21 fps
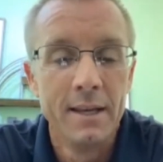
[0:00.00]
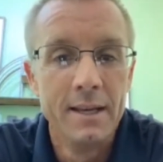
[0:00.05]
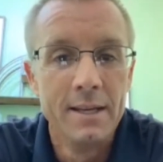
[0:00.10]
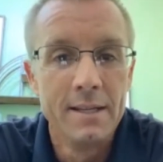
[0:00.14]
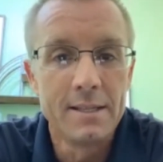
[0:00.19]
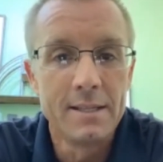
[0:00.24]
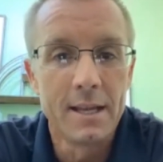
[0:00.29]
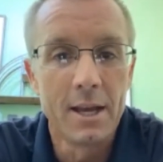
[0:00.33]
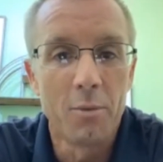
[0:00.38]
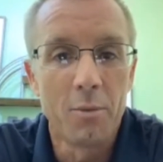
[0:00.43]

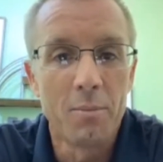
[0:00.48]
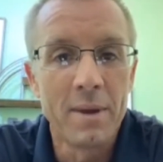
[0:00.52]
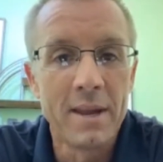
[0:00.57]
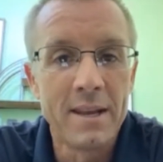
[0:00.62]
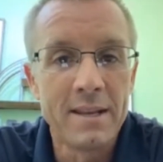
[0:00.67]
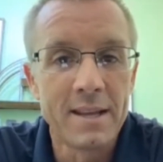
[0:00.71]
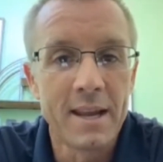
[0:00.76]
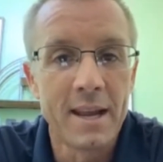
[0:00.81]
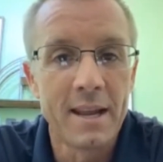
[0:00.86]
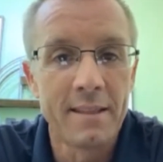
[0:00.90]
to help
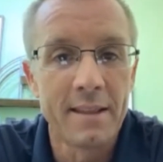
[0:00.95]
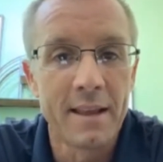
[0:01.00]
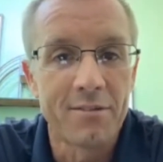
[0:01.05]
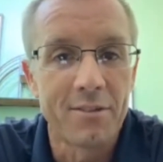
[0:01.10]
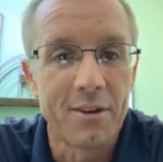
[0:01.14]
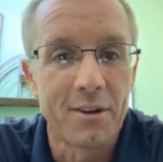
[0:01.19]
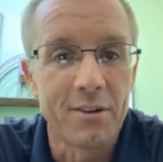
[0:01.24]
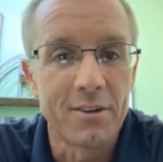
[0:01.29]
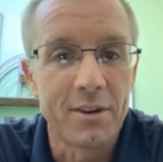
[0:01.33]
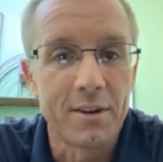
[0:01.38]
maintain that
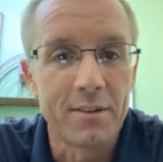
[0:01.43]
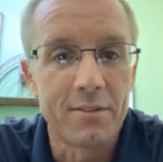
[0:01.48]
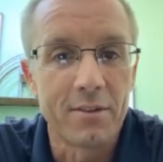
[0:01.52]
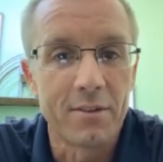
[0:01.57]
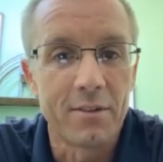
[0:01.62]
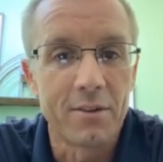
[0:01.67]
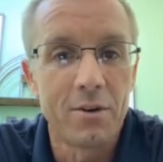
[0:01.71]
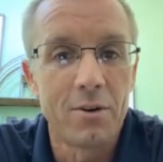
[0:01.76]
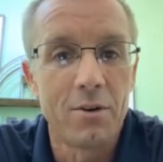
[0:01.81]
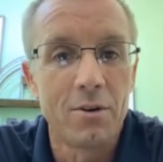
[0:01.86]
function. So
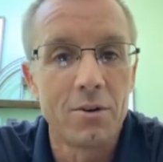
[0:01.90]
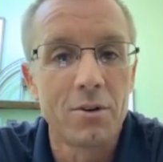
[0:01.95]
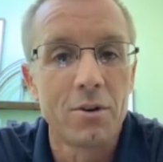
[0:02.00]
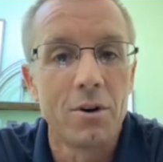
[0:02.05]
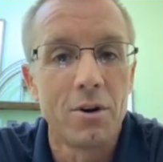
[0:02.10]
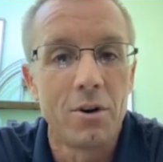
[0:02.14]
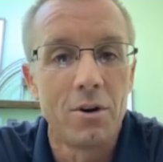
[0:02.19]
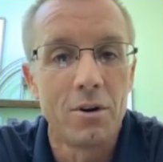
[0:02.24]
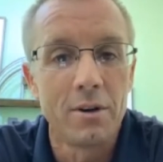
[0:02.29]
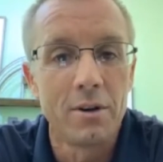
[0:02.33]
the whole
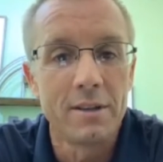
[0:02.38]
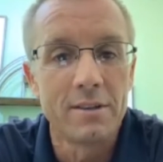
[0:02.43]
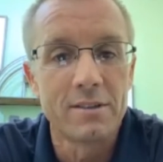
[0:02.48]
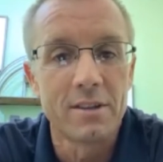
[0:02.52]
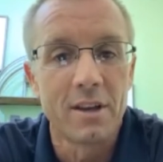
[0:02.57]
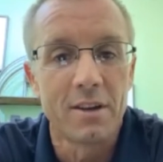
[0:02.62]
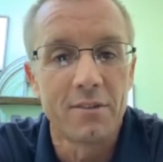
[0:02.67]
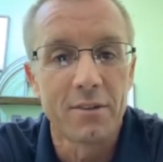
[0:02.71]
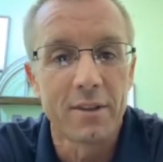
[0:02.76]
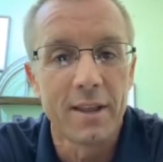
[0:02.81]
goal is
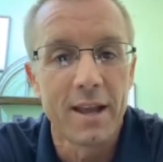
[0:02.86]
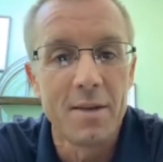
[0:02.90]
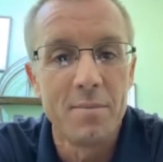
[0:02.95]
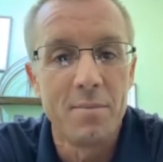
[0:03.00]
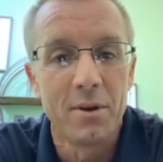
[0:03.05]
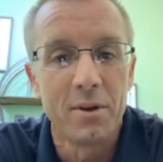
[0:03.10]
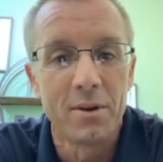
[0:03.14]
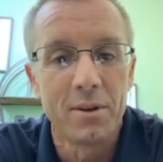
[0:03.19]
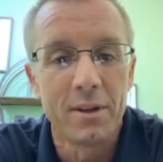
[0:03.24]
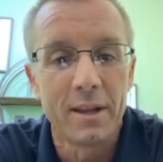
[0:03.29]

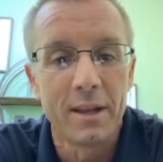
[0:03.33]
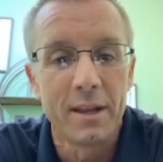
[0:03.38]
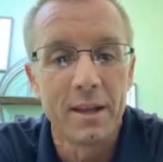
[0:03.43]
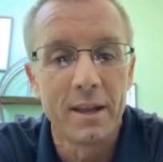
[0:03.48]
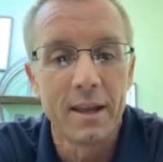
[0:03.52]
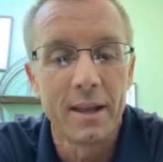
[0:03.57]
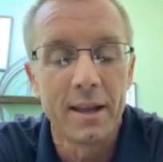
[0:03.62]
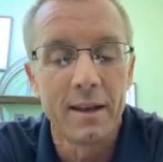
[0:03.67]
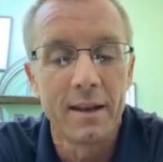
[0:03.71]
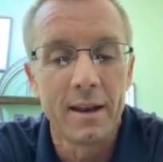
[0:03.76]
self-reliability
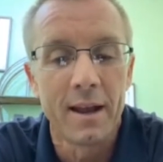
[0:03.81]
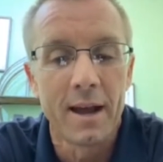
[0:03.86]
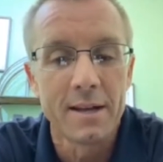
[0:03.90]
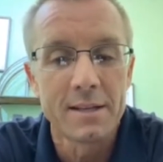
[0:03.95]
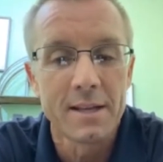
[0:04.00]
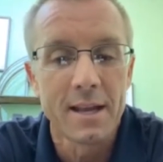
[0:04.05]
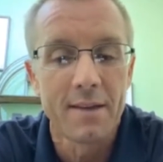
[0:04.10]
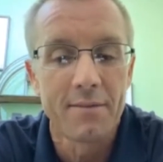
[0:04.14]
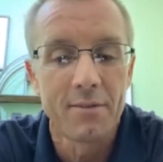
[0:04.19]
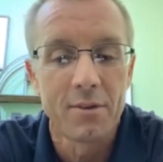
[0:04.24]
and not
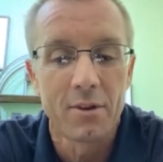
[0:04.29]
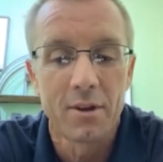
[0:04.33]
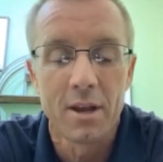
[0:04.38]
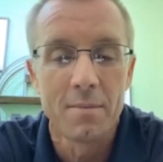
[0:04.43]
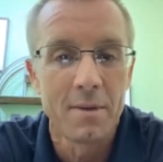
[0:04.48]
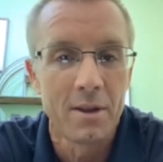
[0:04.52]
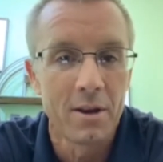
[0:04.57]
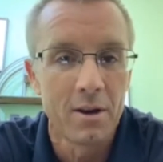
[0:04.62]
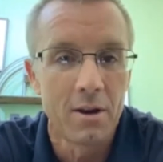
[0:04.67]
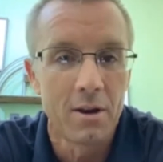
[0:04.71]
to have you
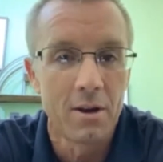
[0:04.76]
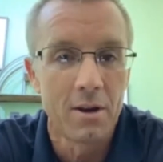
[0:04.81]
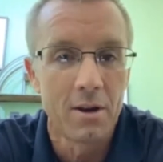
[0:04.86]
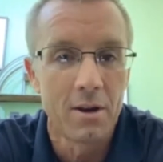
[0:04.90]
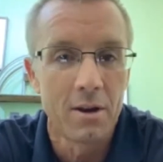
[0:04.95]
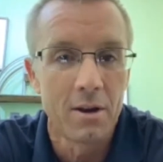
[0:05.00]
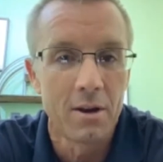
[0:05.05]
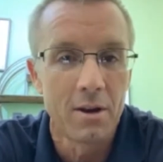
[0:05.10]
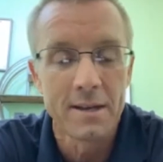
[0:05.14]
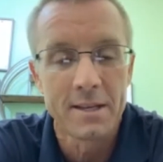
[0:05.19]
come in all,
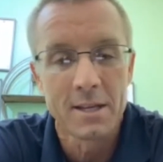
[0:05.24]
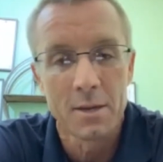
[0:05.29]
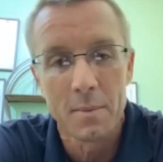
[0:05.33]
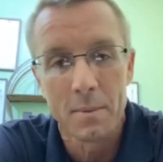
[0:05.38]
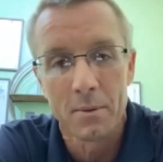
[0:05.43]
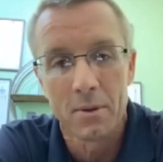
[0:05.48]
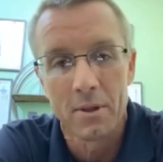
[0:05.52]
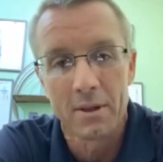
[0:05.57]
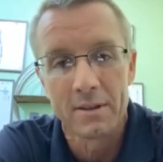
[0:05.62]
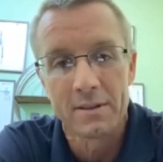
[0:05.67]
all the time. I
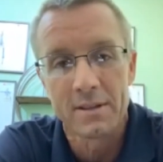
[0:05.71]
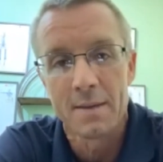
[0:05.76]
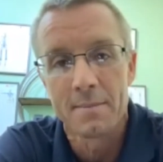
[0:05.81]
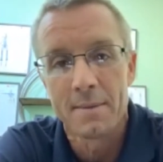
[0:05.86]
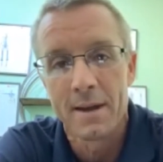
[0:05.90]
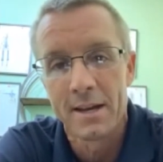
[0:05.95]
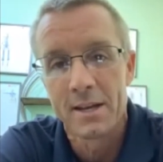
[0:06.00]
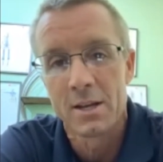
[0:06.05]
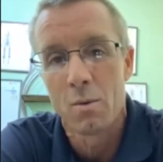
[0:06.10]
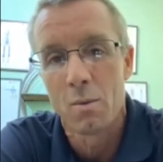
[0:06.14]
tell people all the
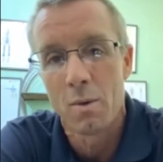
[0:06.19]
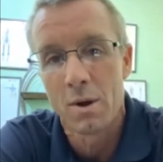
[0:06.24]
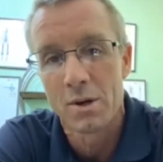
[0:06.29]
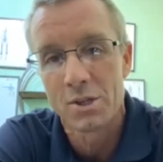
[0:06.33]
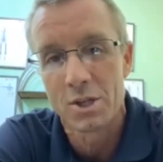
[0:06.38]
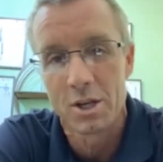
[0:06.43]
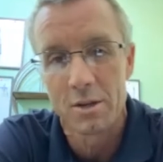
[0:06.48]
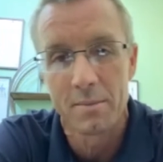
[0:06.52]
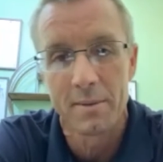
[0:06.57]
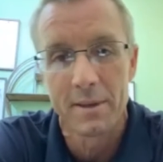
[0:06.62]
time, I don't
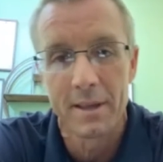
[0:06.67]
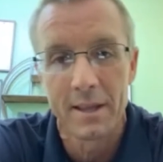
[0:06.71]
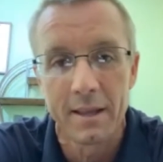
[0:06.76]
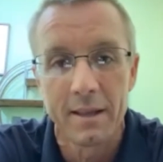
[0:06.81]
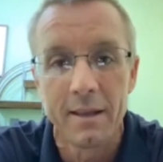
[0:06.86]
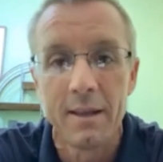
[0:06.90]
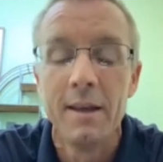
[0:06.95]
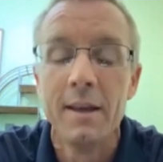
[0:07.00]
want you to be